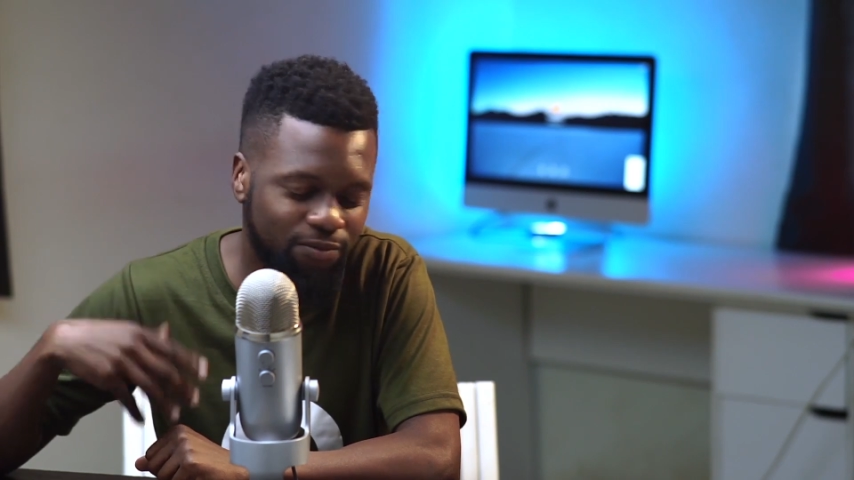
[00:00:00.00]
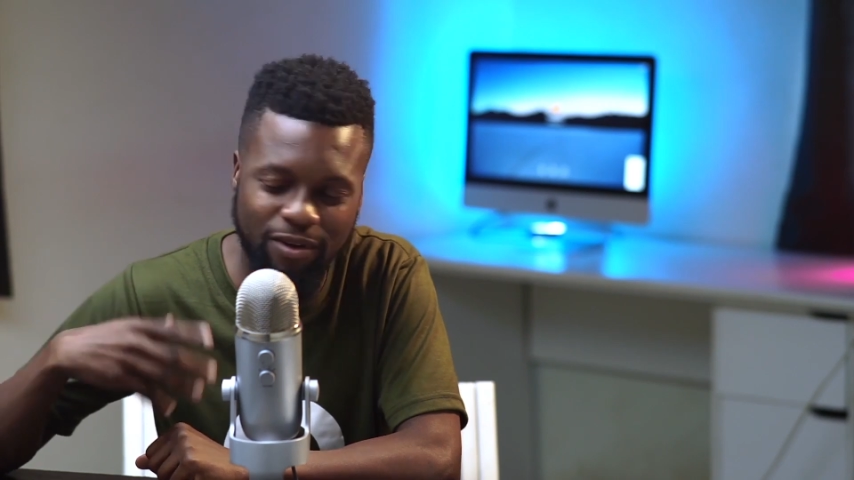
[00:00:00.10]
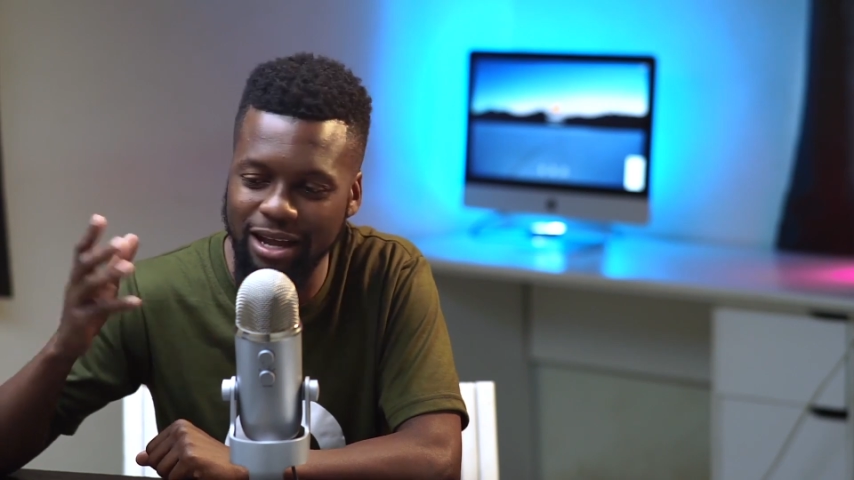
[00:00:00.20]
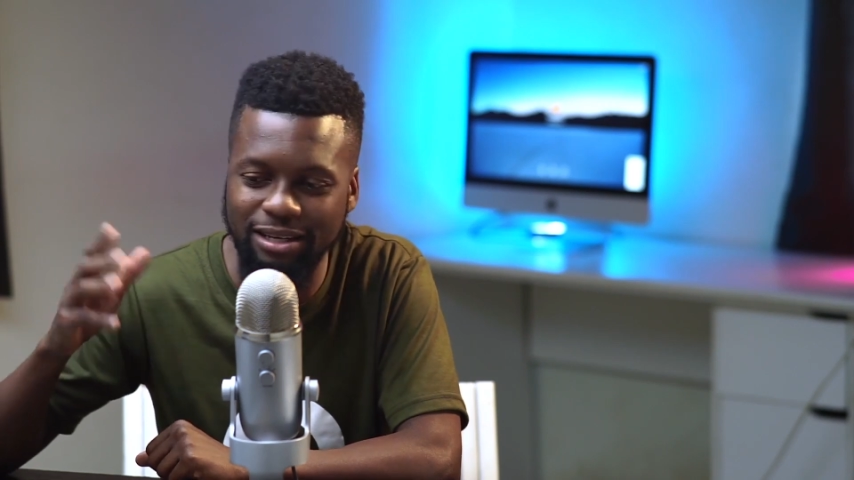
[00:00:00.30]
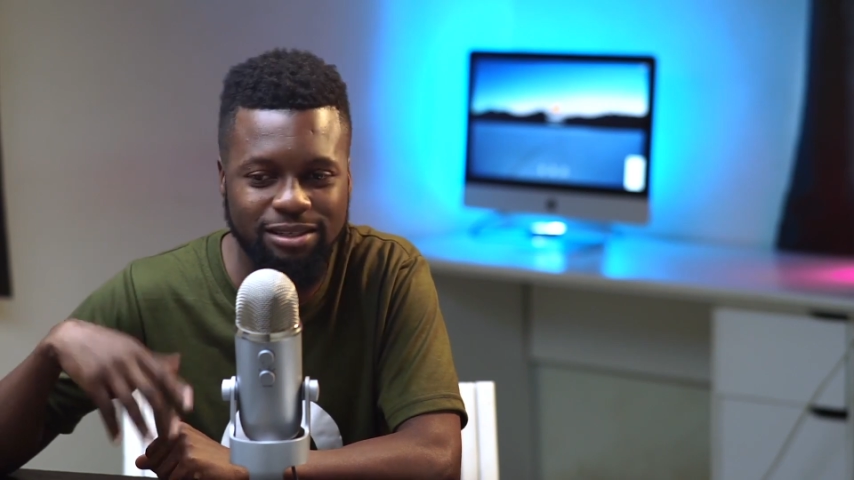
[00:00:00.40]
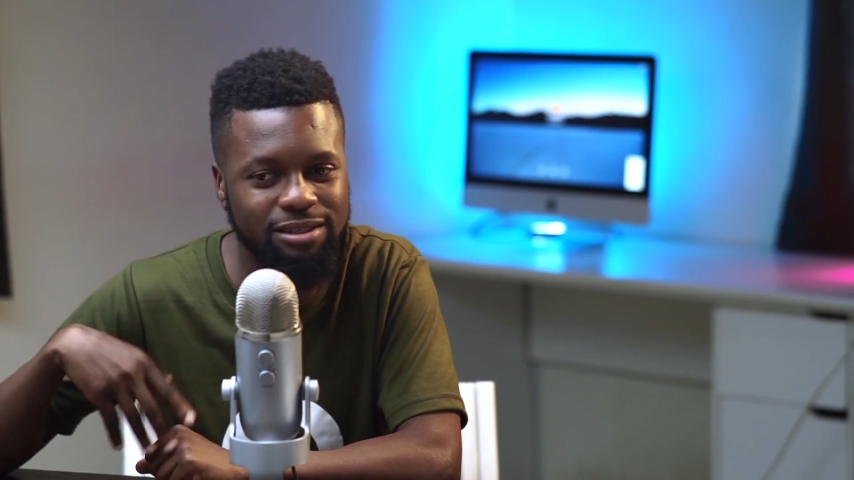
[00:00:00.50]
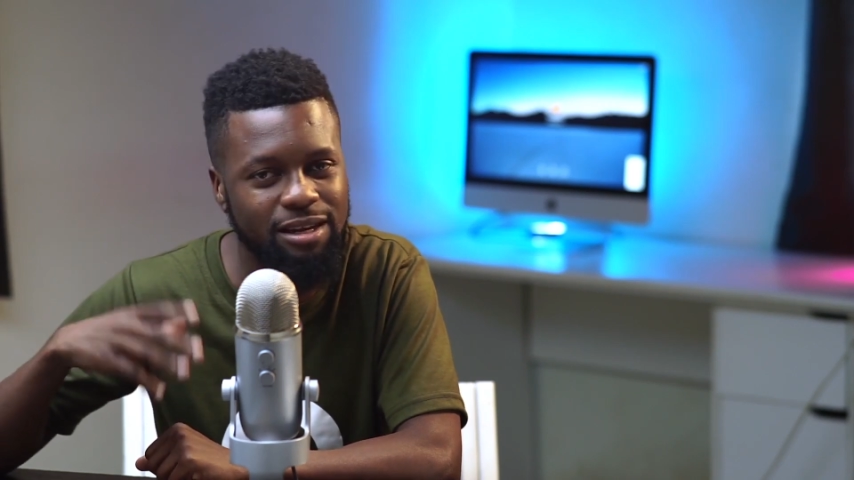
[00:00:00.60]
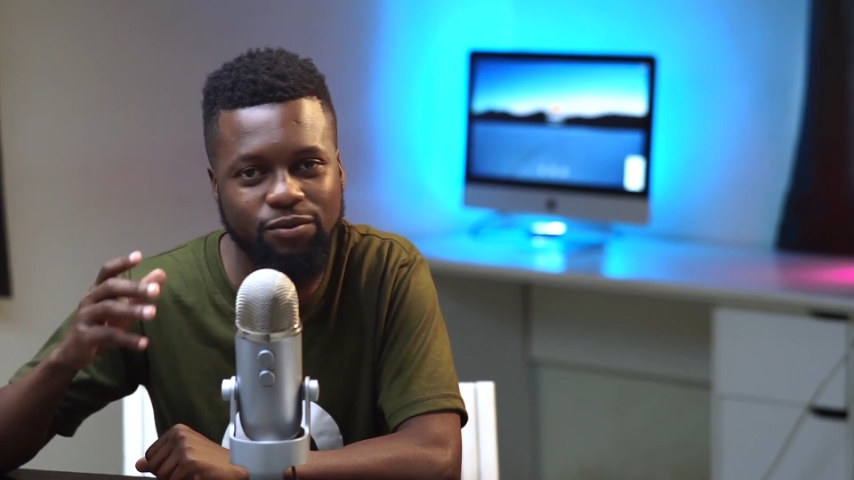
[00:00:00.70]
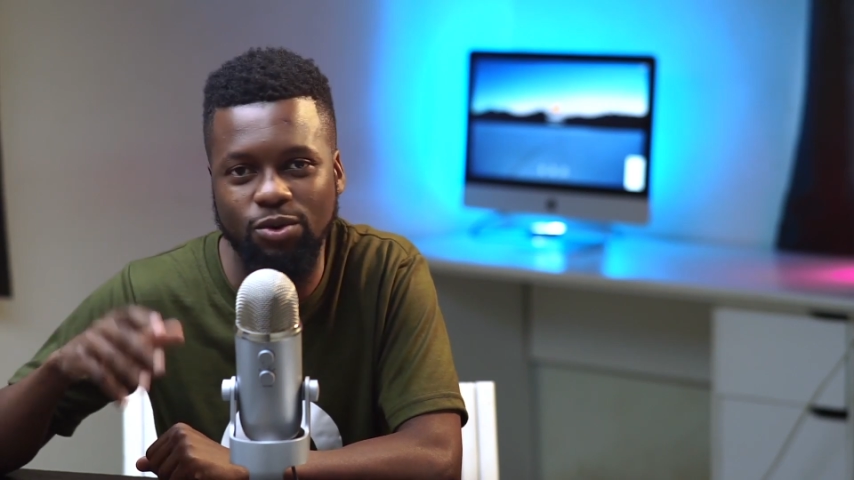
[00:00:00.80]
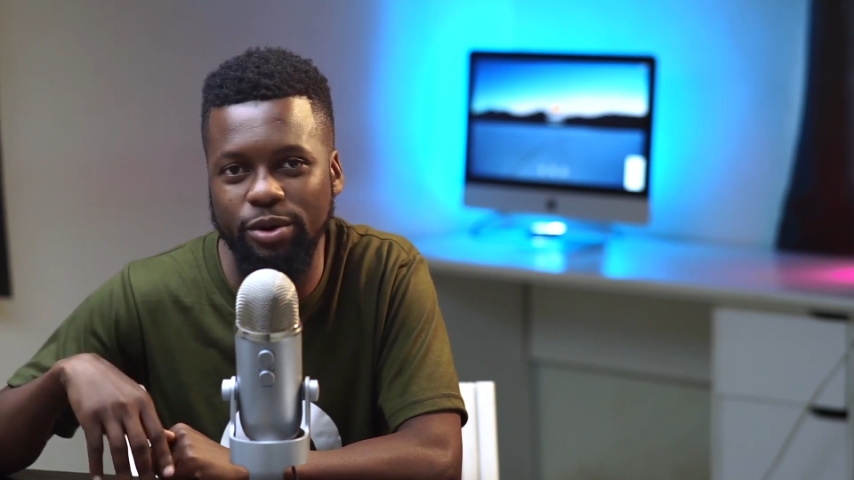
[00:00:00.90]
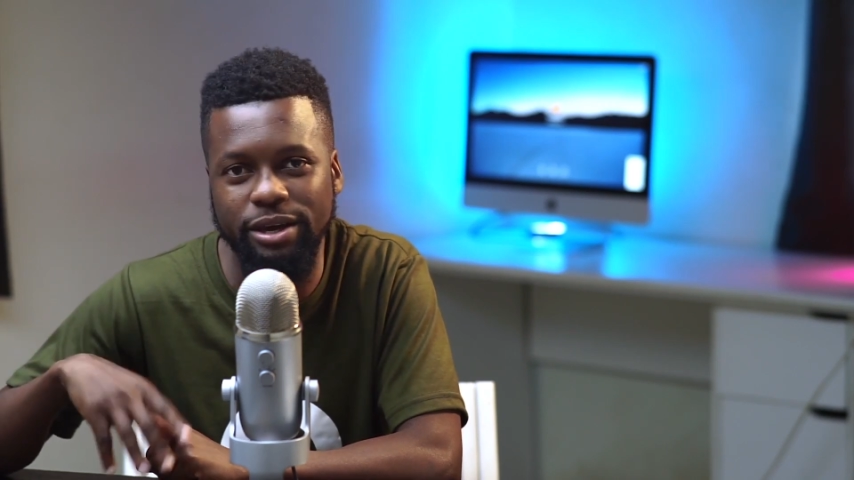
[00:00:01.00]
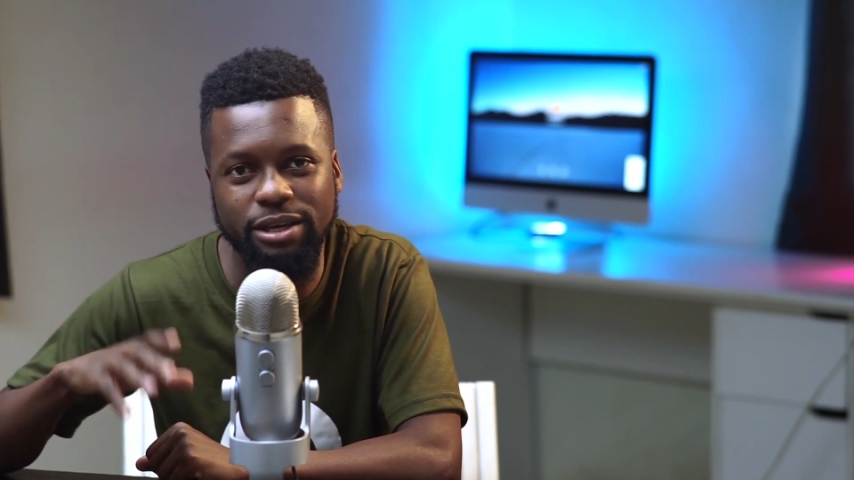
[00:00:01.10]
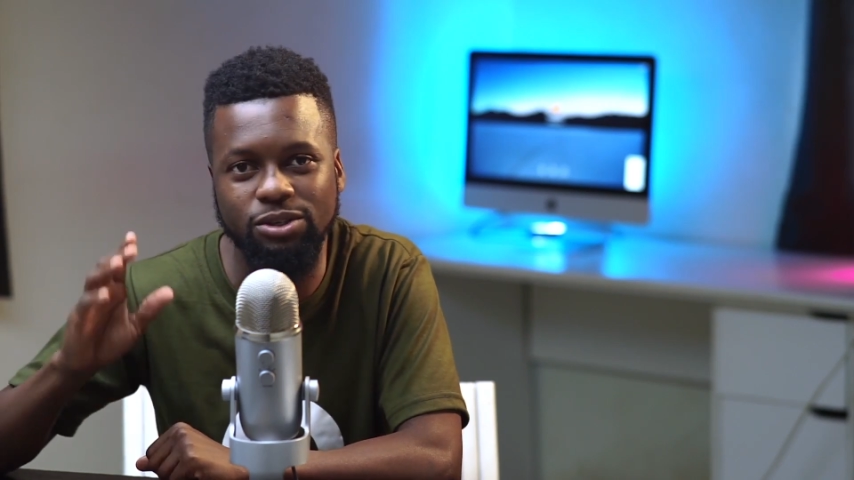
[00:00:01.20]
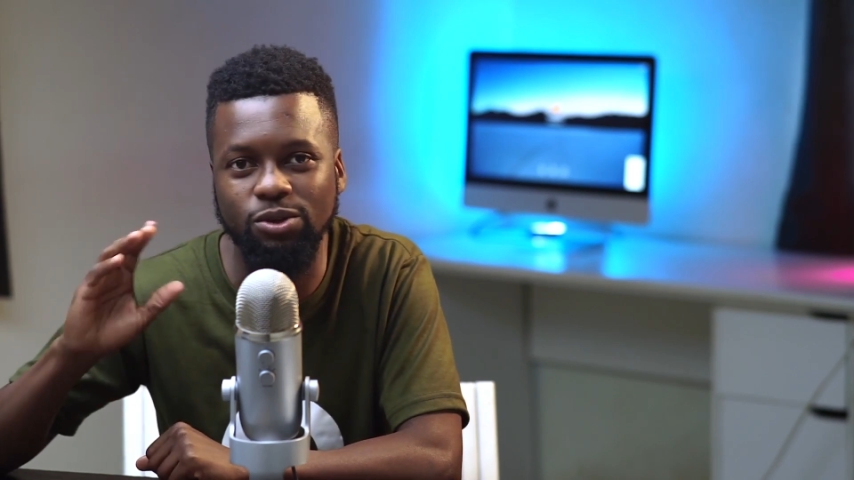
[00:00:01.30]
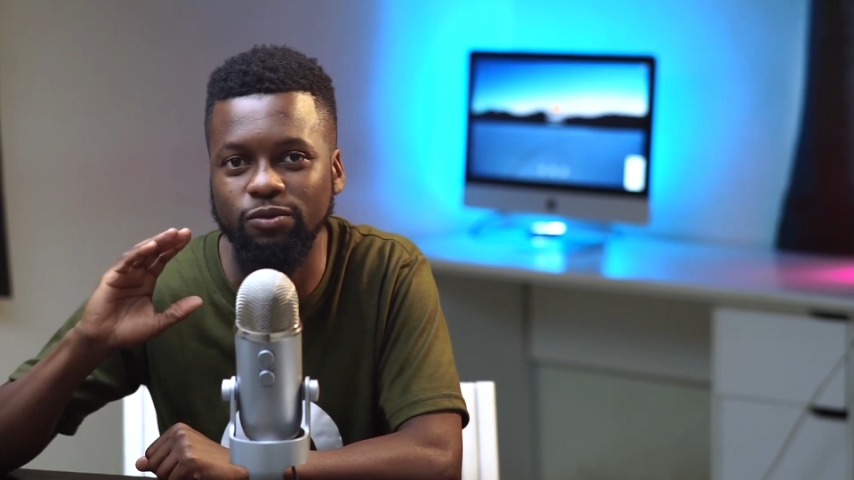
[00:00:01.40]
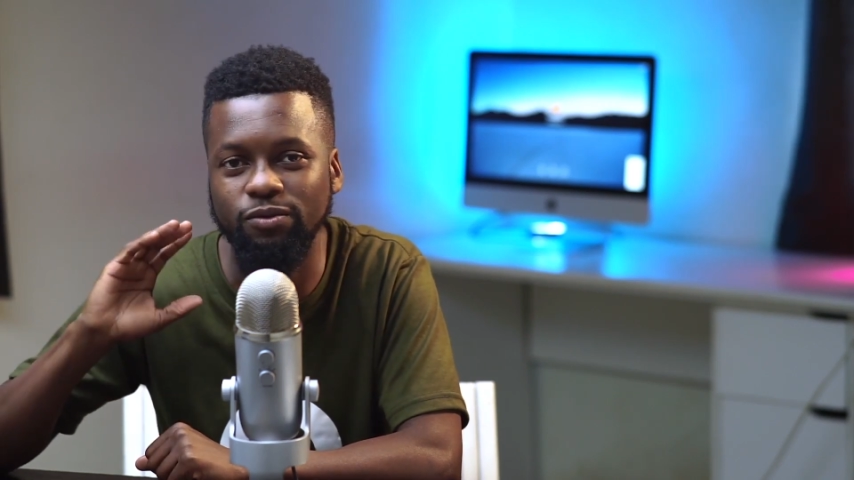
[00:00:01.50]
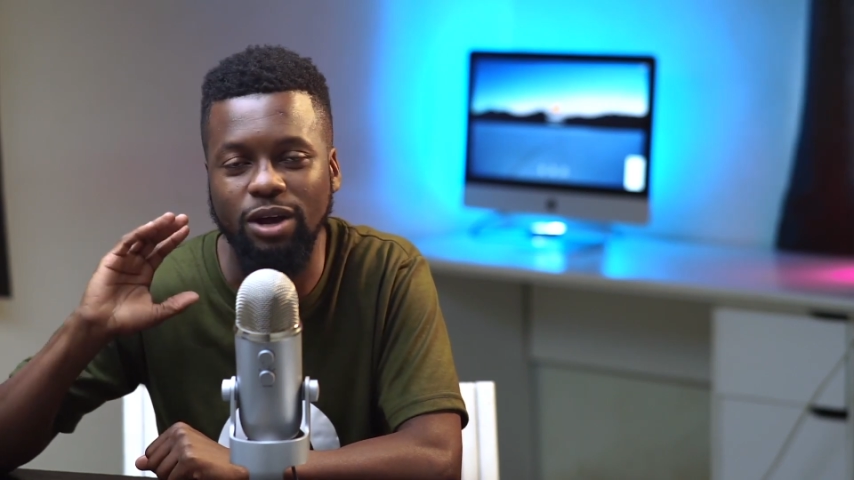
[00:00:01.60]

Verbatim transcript: find several ways of,